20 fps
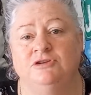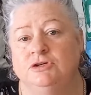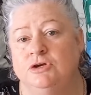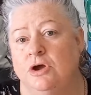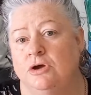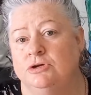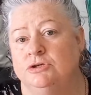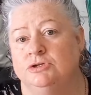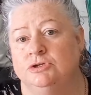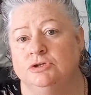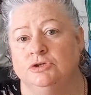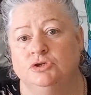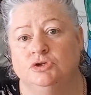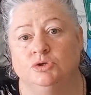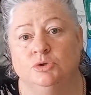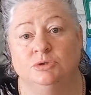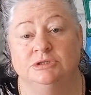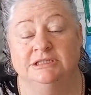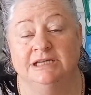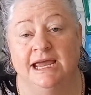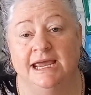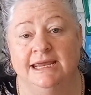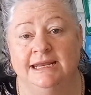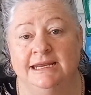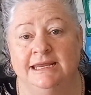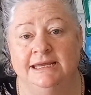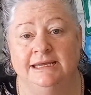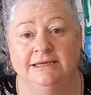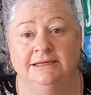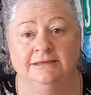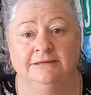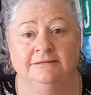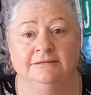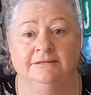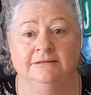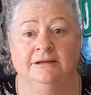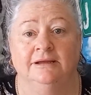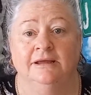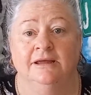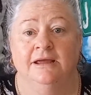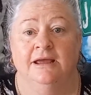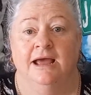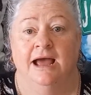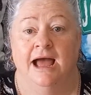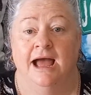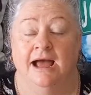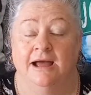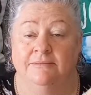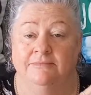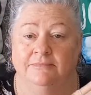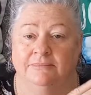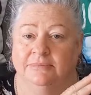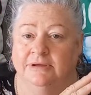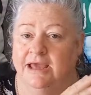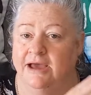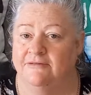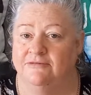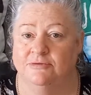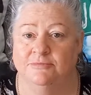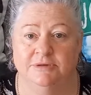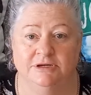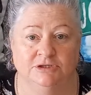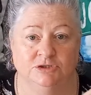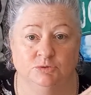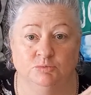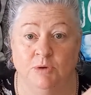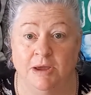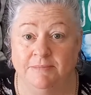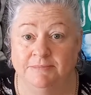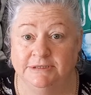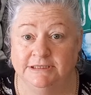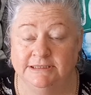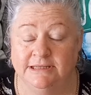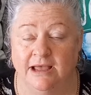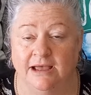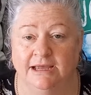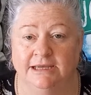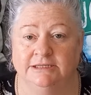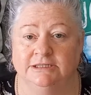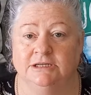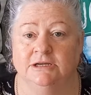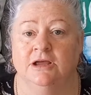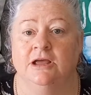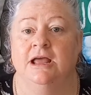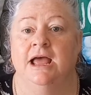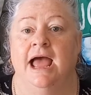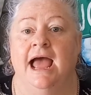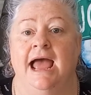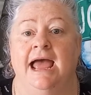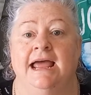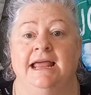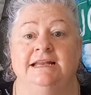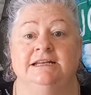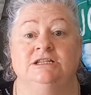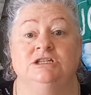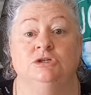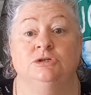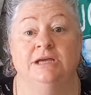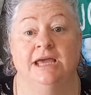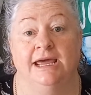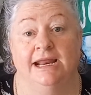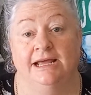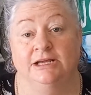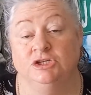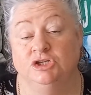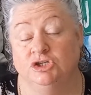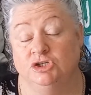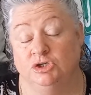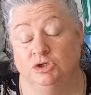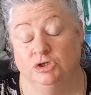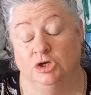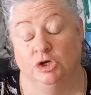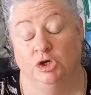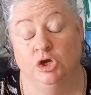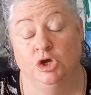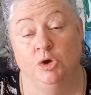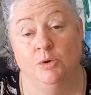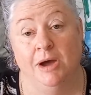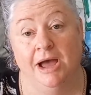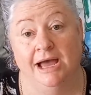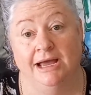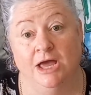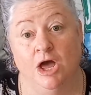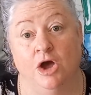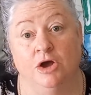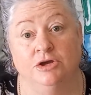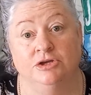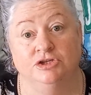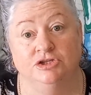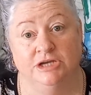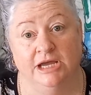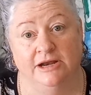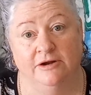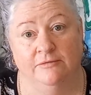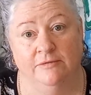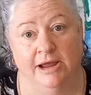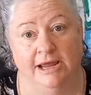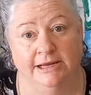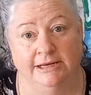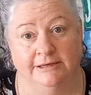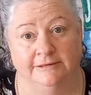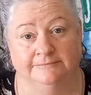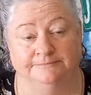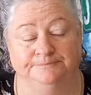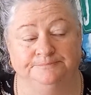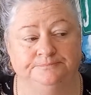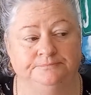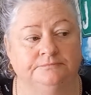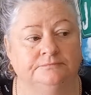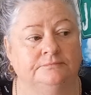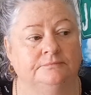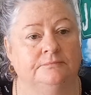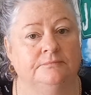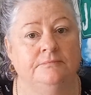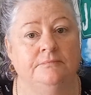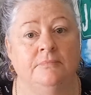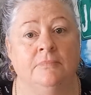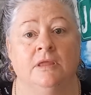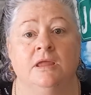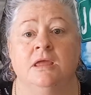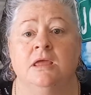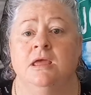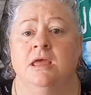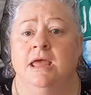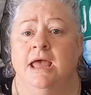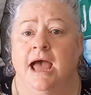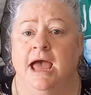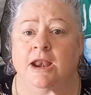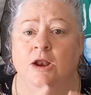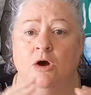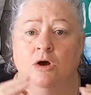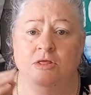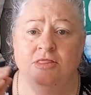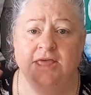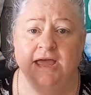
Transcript: to go to the Jordanian government website and to get a QR code generated. And on